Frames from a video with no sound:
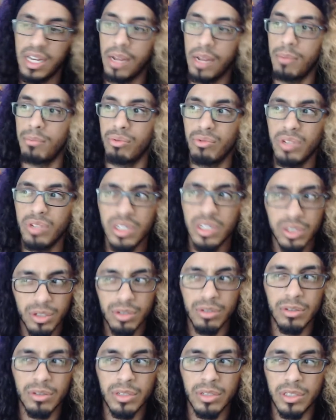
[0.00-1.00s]
I'm pretty
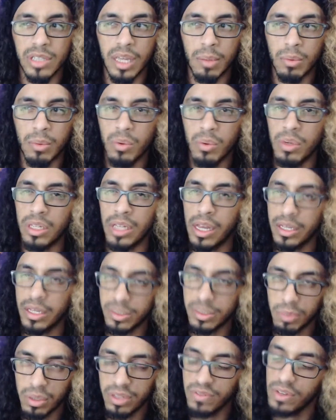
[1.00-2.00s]
sure is debuting next month,